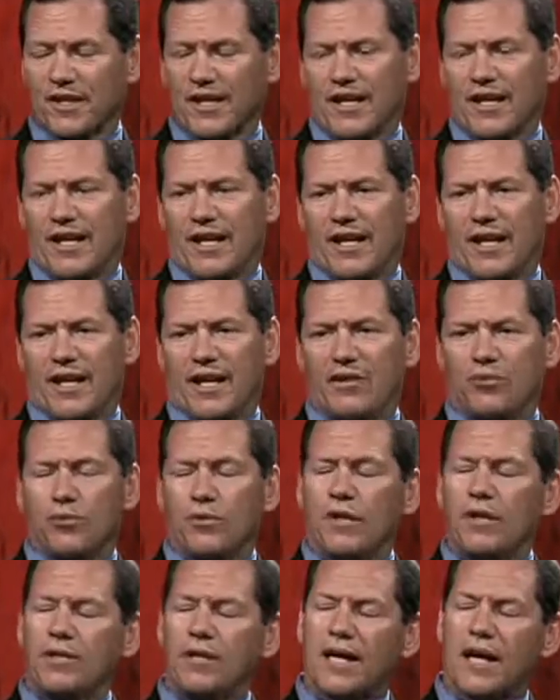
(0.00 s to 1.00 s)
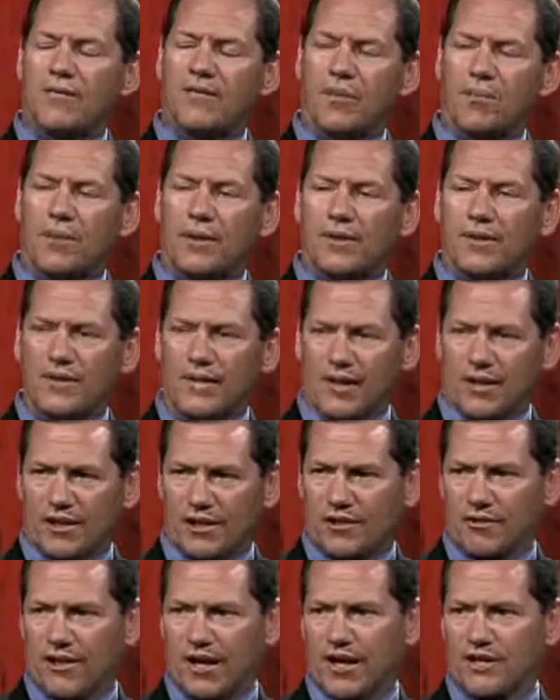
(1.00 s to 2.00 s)
And we have a
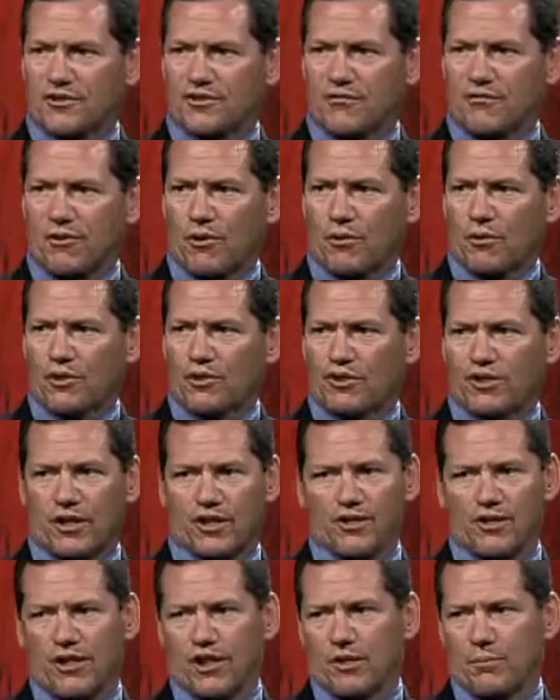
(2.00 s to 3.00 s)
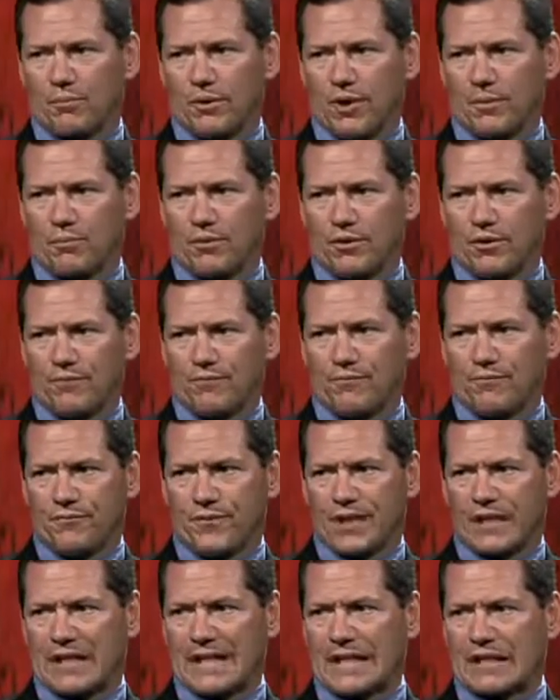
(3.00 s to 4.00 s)
particularized focus on young people
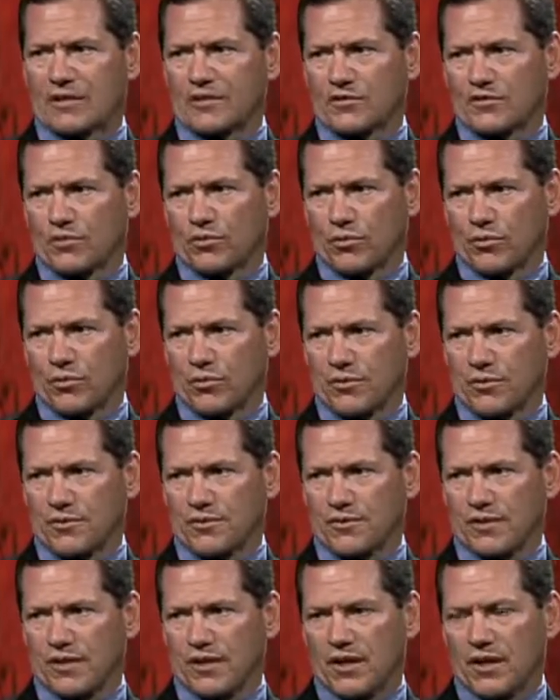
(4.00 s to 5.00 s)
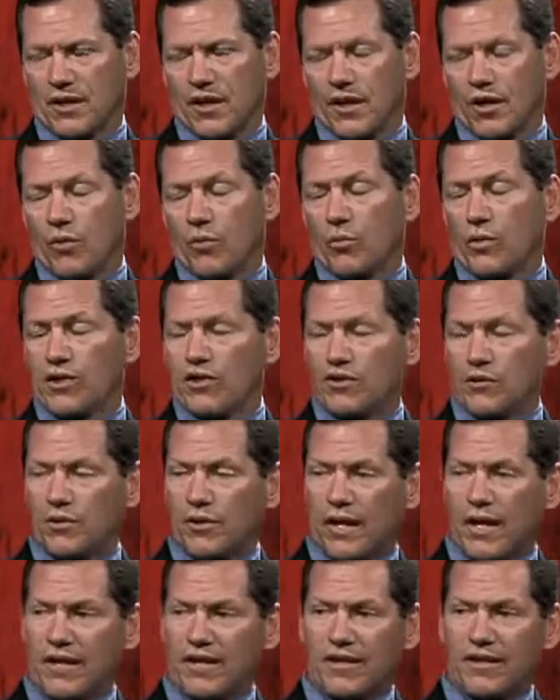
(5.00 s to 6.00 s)
and in the schools. We do
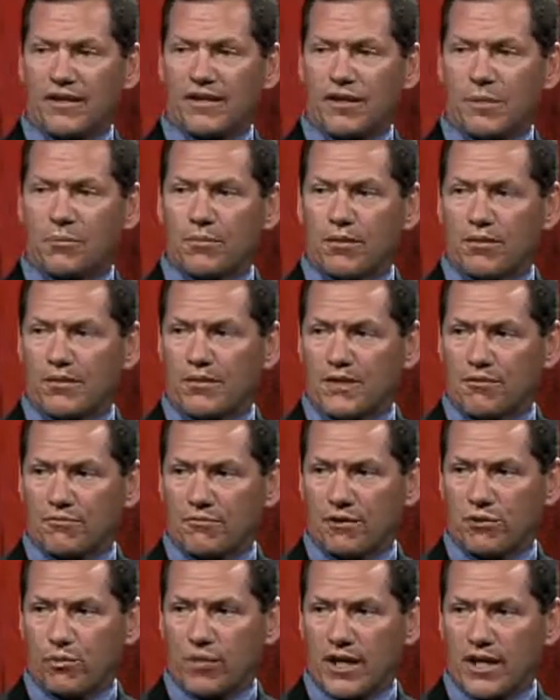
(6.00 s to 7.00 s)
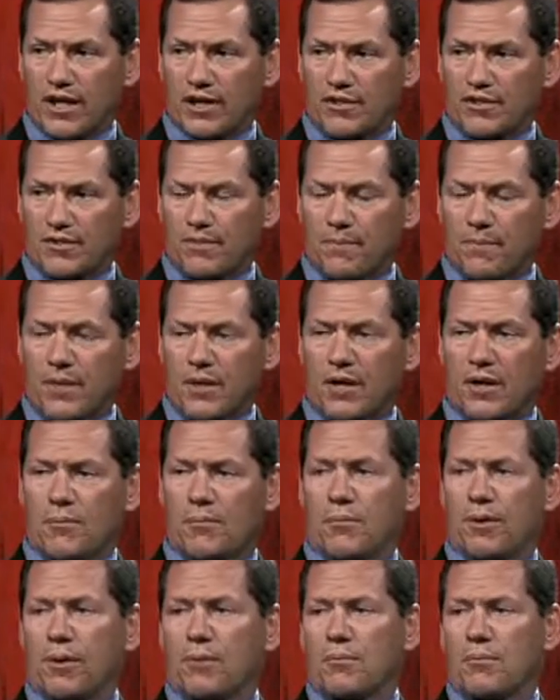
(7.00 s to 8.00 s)
that in a number of different ways,
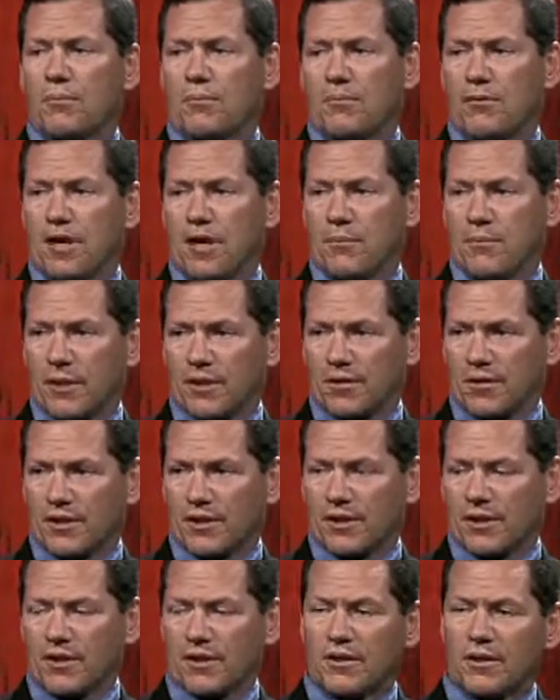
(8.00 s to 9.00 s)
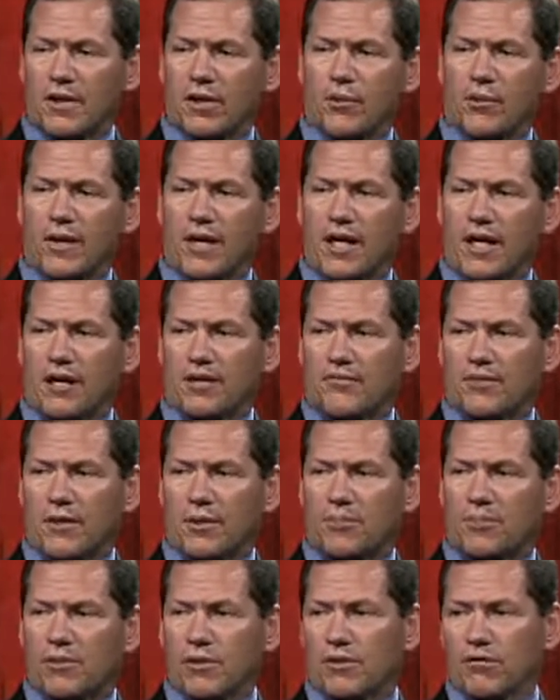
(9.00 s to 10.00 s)
but primarily we have a
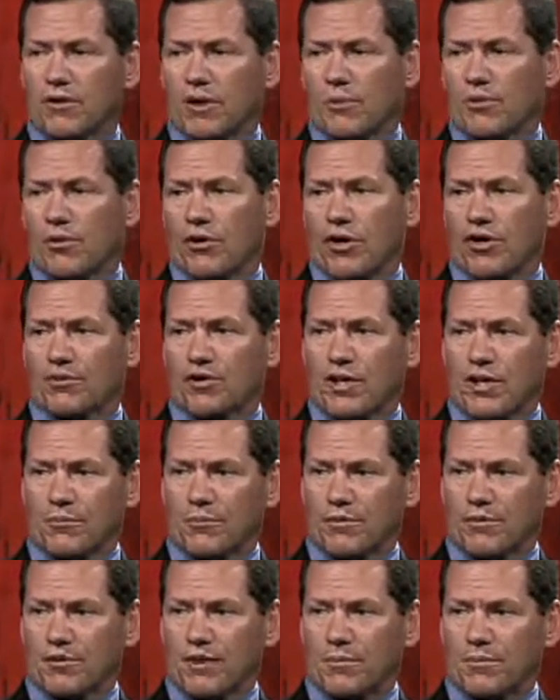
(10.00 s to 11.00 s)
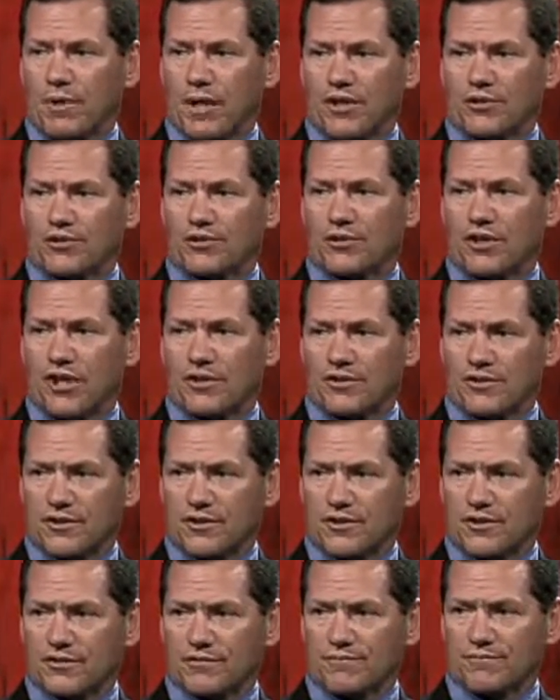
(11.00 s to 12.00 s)
program called Community-Based
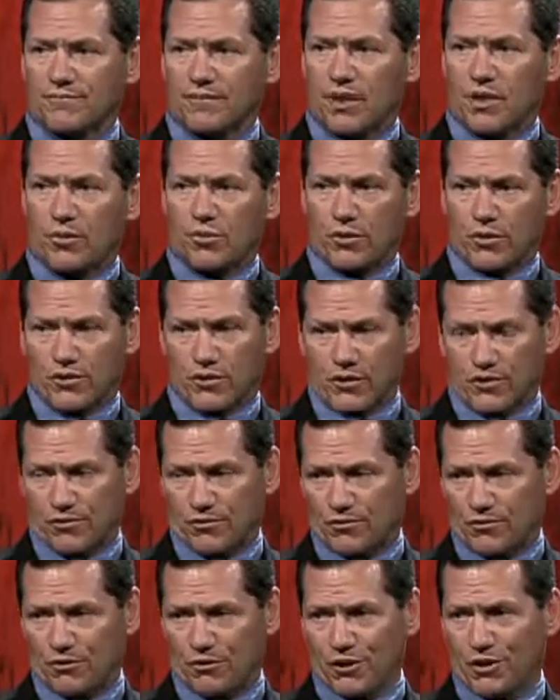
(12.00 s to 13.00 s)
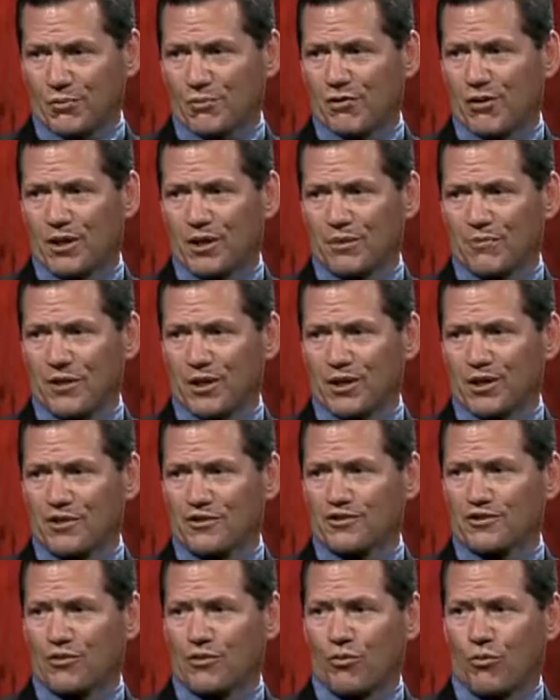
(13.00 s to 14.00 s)
Justice, which is early morning
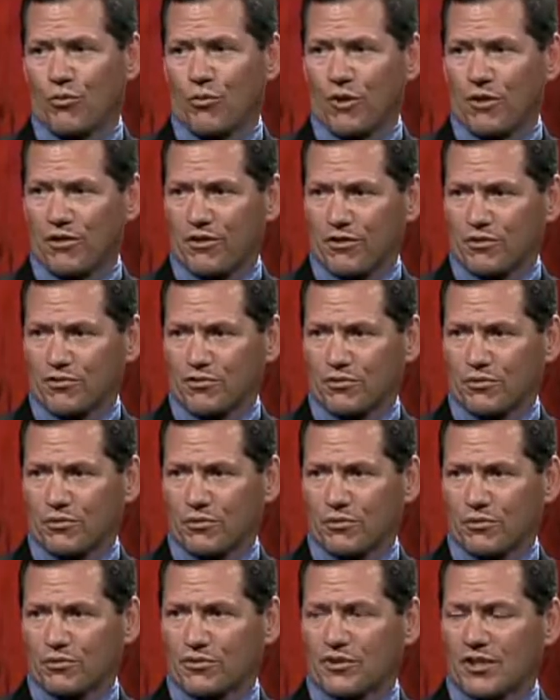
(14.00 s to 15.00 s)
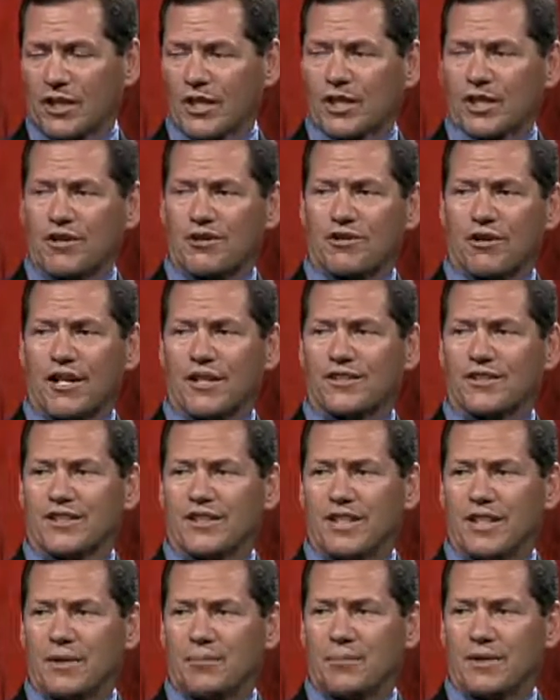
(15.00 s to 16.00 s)
meetings with the schools, trying to
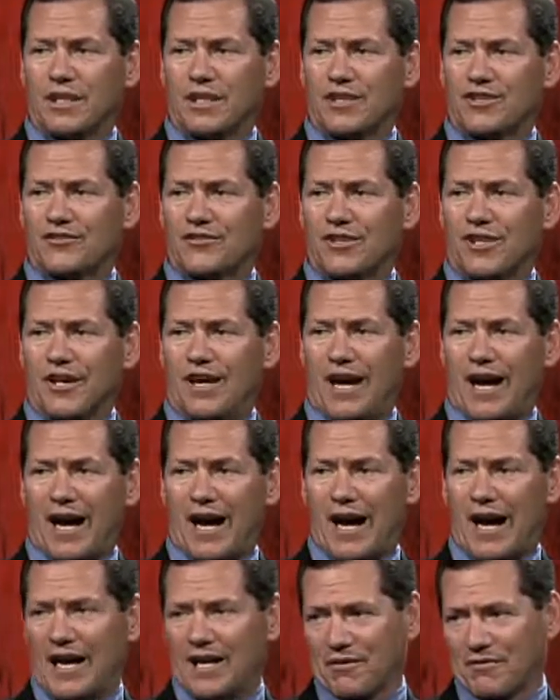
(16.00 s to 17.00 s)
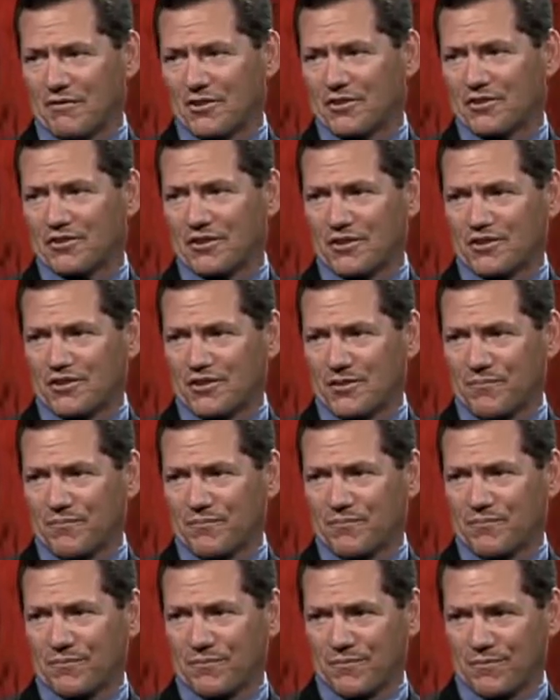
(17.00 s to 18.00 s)
keep kids out of the system
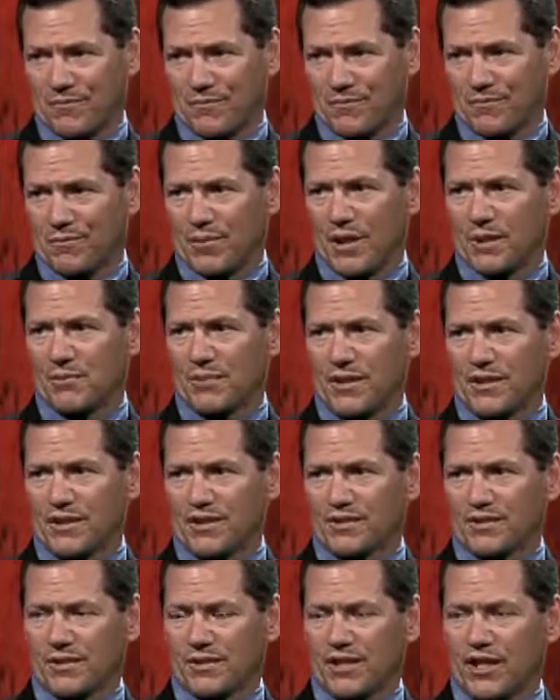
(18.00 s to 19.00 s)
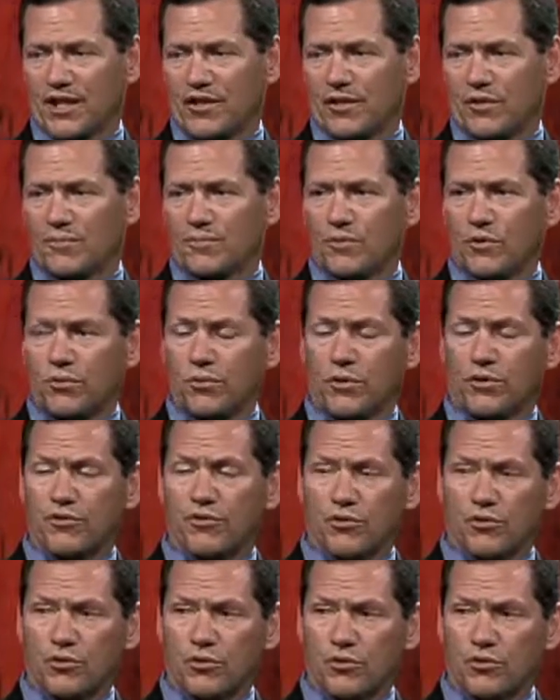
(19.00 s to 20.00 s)
by meeting together with
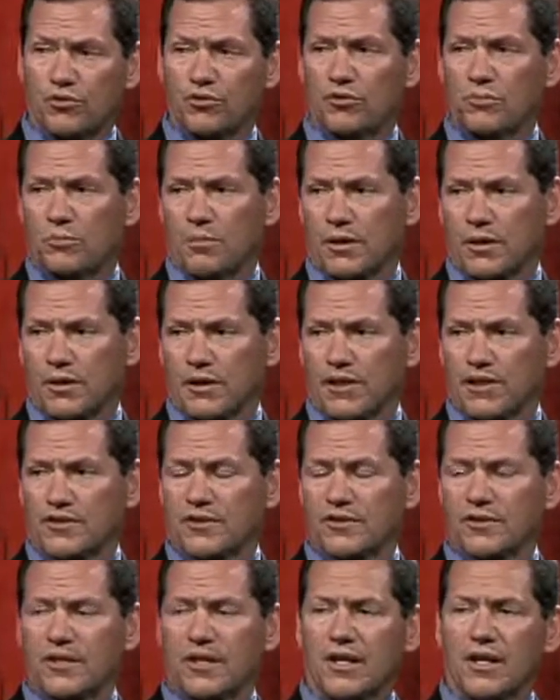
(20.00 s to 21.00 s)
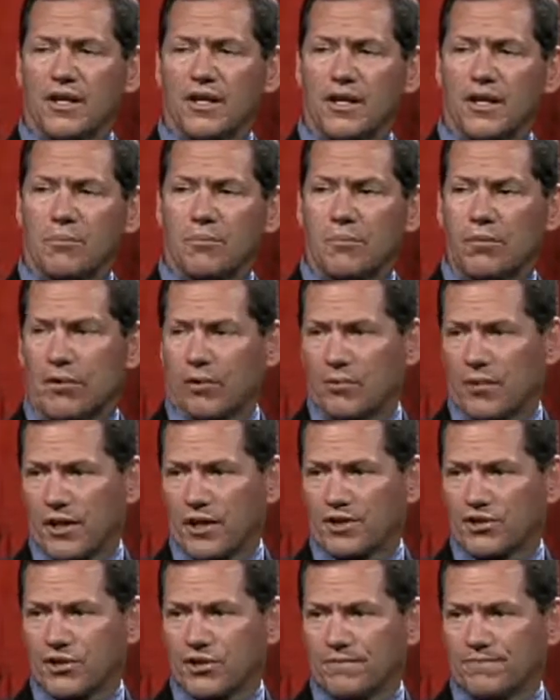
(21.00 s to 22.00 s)
schools, police,
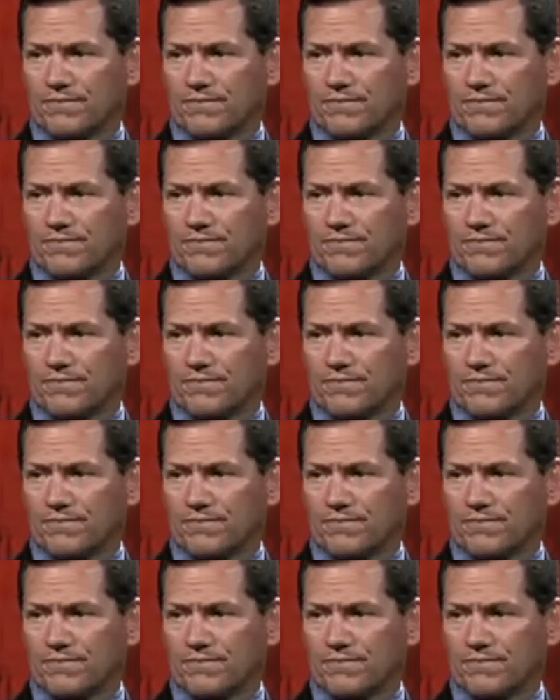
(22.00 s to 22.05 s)
probation.